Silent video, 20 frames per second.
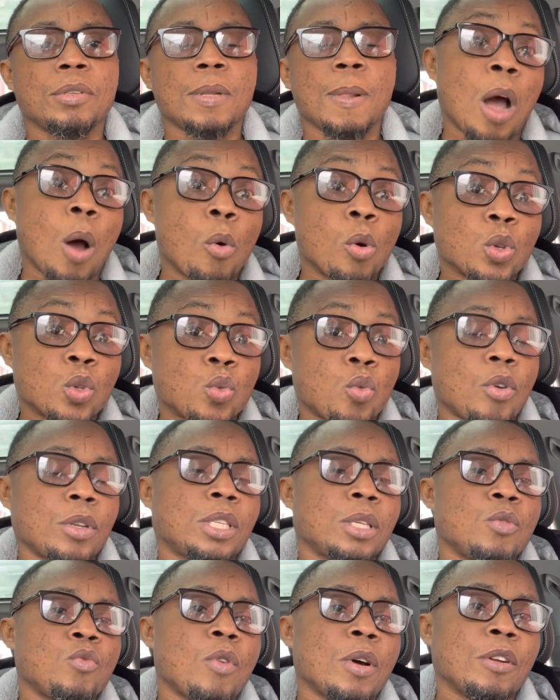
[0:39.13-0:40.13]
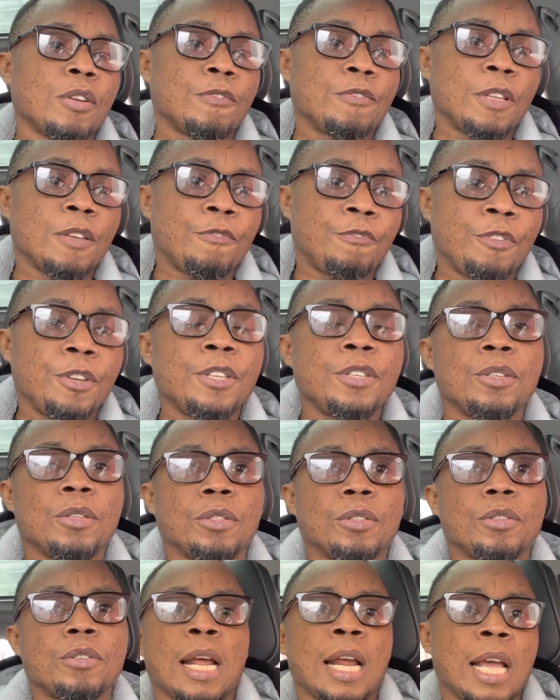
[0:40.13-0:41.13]
I was watching one of the
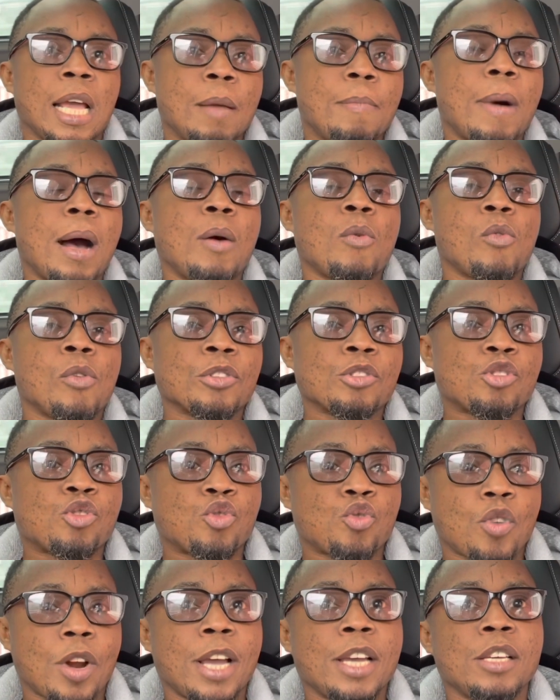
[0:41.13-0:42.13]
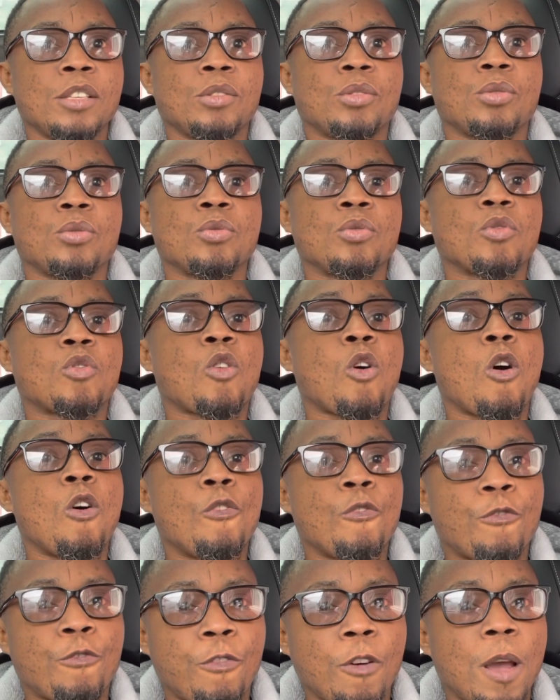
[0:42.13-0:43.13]
videos. A man was trying to
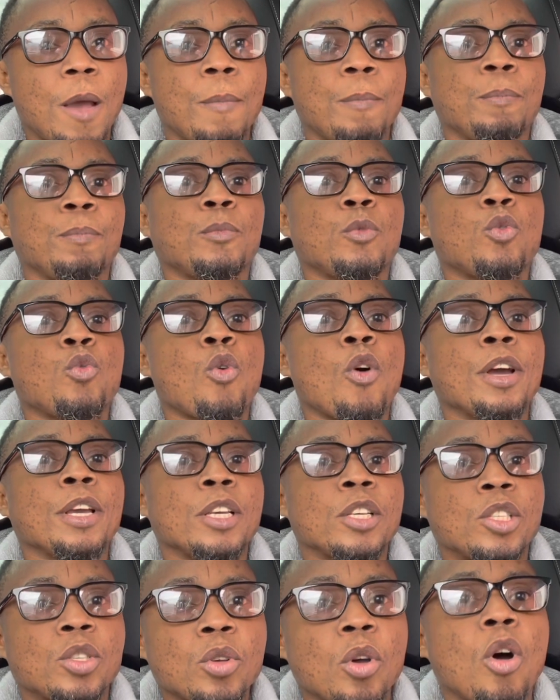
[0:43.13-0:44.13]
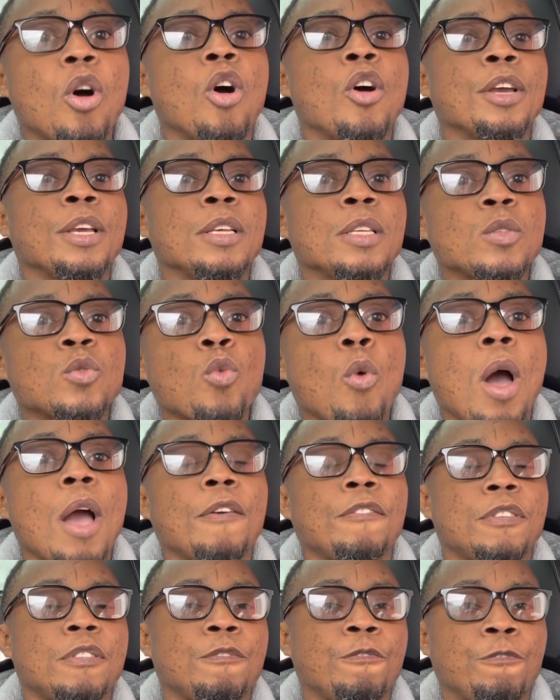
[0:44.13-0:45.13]
confirm what he saw on his
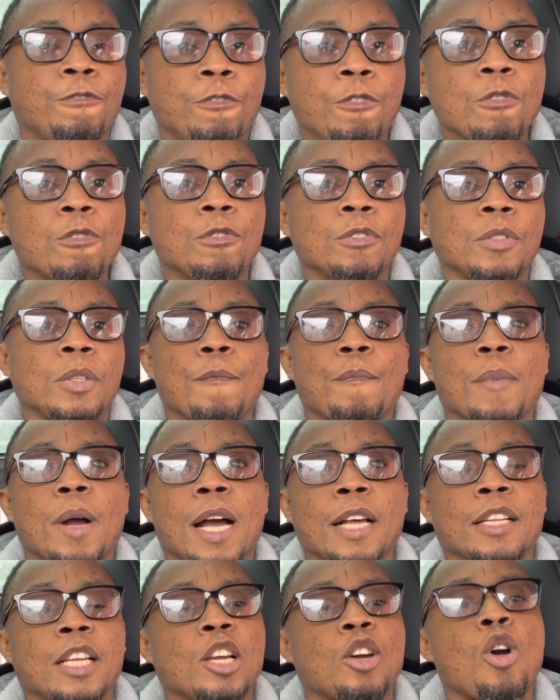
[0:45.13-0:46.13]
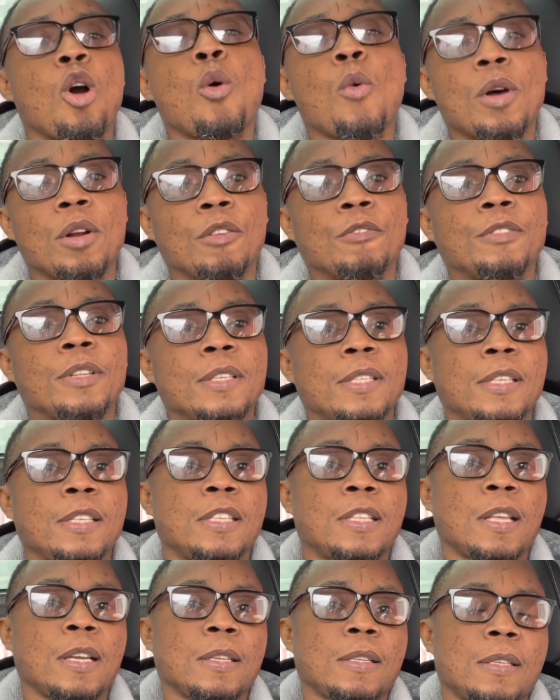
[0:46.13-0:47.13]
wife's phone, and he called one of the
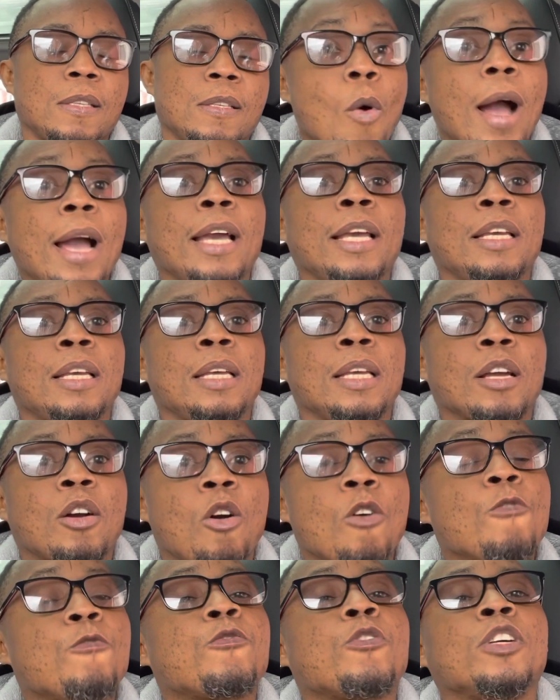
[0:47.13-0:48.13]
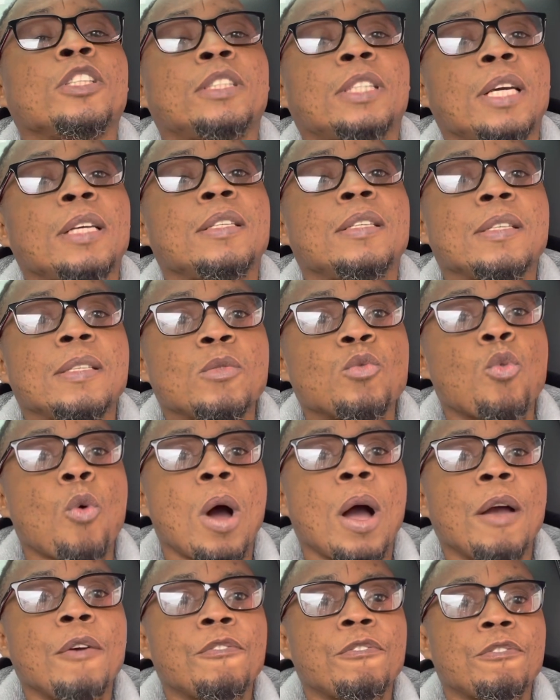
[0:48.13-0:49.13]
sisters. While he confronted his
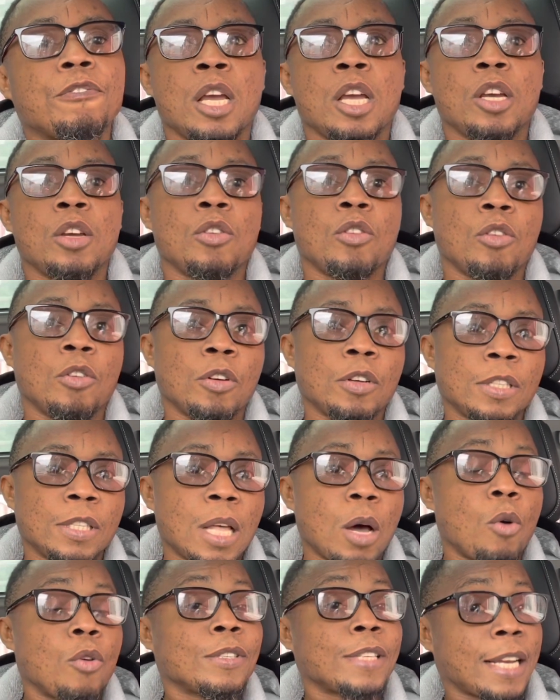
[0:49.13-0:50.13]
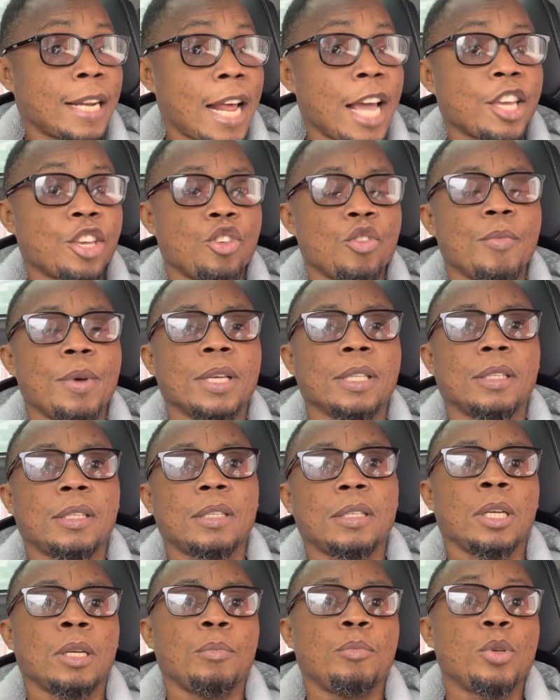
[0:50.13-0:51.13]
wife, you know, there was an
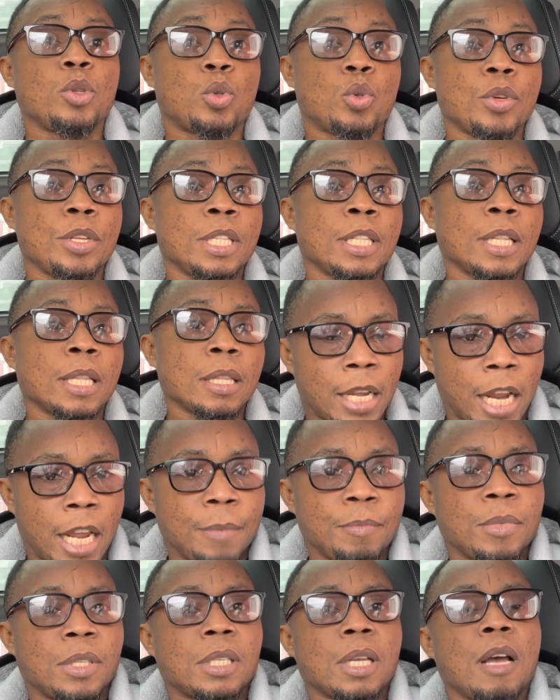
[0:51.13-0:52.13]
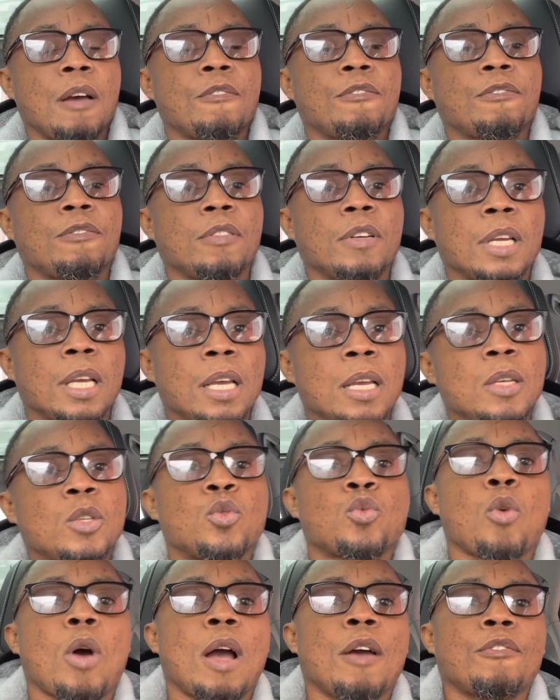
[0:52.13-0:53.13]
argument between himself, his
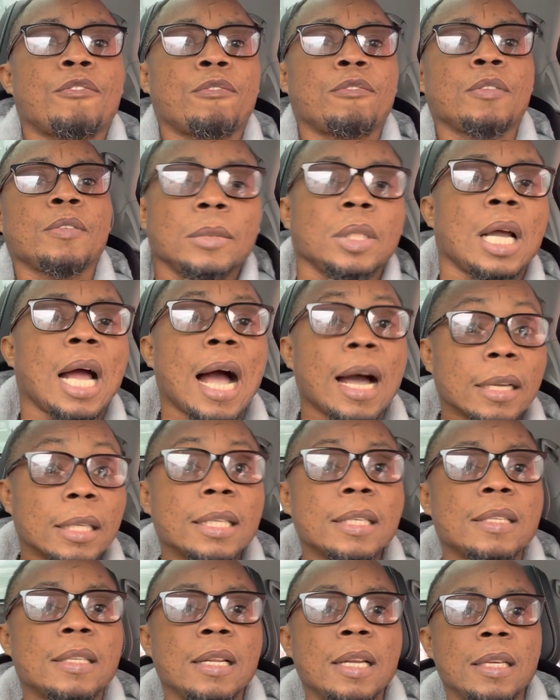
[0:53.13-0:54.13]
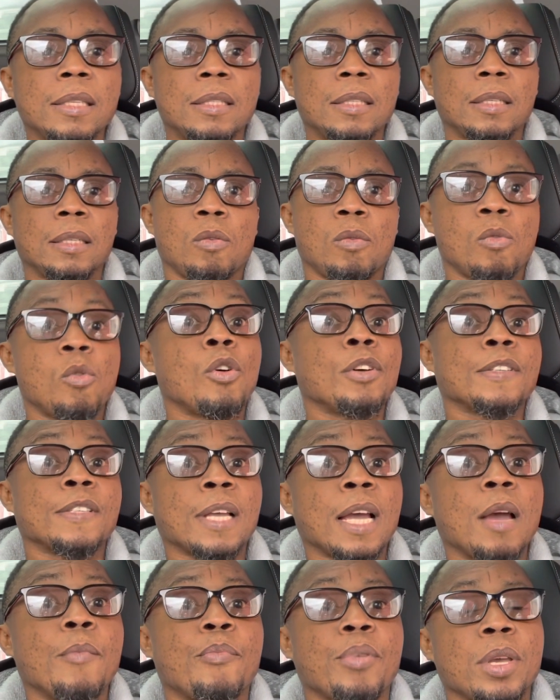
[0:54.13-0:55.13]
wife, and this lady who was
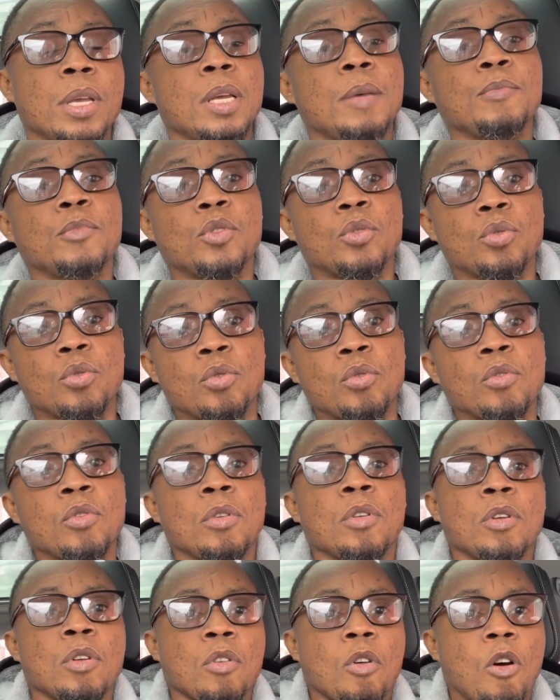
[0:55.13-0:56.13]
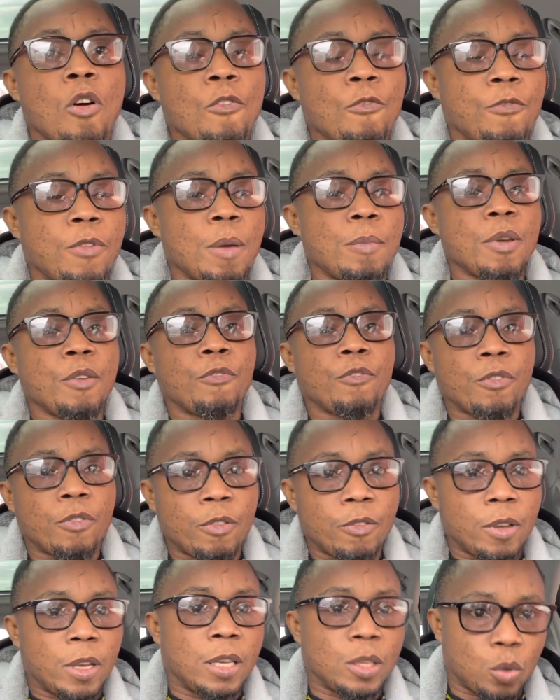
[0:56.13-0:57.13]
helping him to confirm if
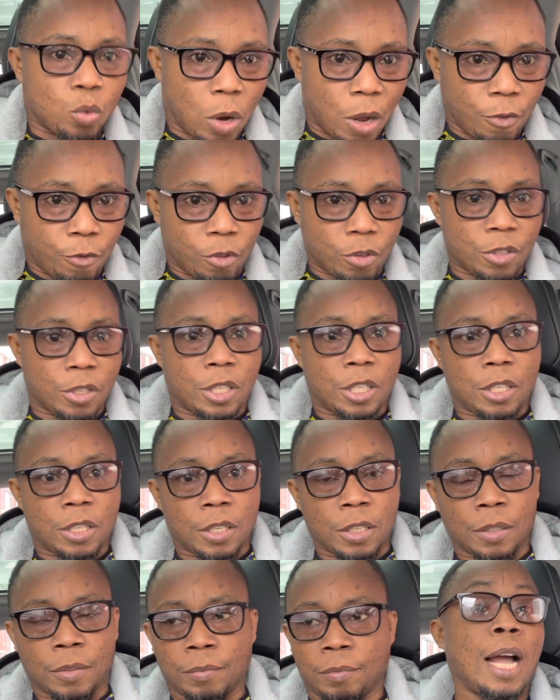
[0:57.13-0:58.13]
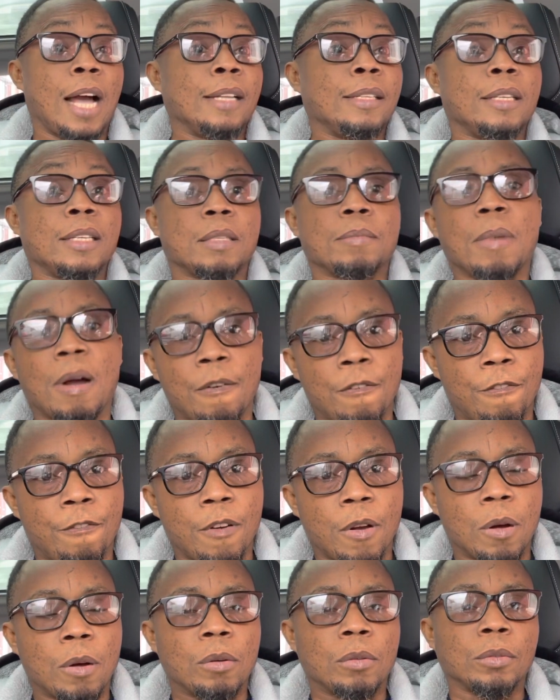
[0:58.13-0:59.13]
his wife was cheating. And this man
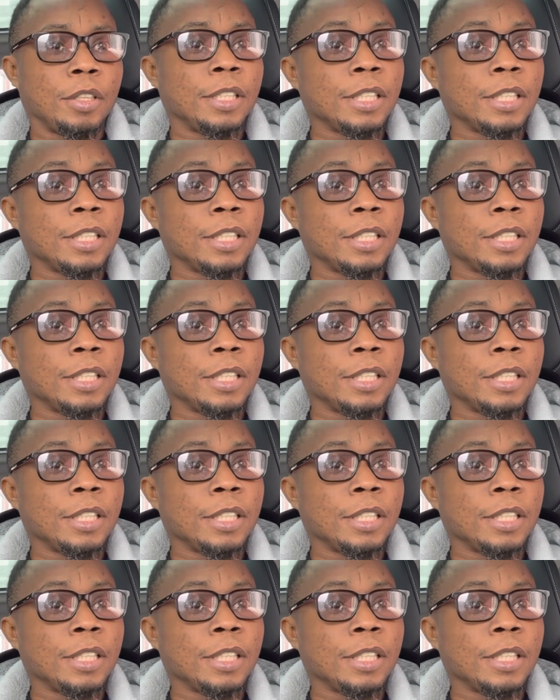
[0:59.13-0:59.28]
fell.